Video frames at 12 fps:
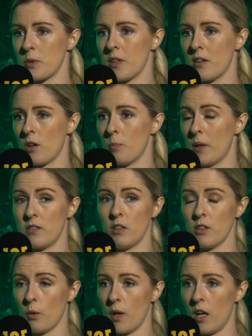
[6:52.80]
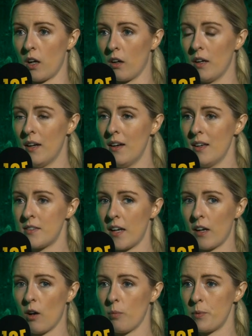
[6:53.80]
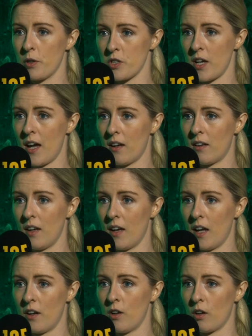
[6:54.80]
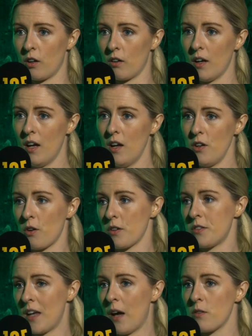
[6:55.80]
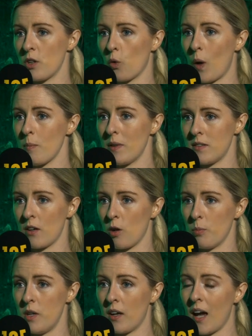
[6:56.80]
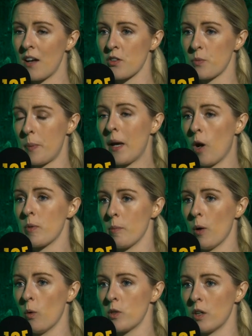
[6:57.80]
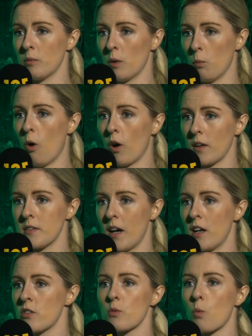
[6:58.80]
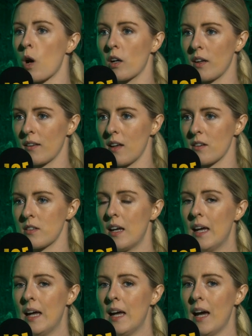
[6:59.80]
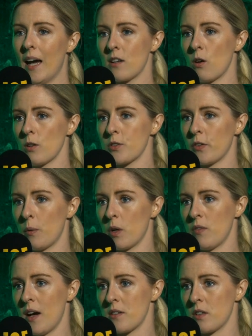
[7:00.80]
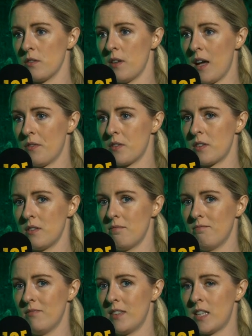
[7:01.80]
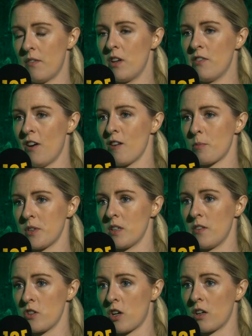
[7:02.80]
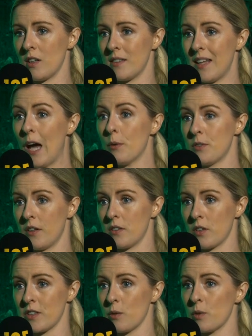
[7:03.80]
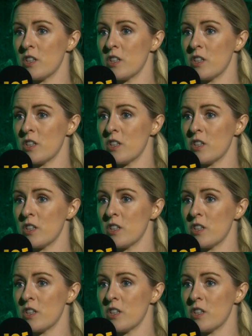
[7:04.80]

were set up. And as you'll know here, setting up your tech and getting mm. your, your sound and equipment set up, you can't just pick up the podium and walk yeah. inside. It doesn't work like that. Mm. And also, they would have had to have left 75% of the journalists outside because mm. there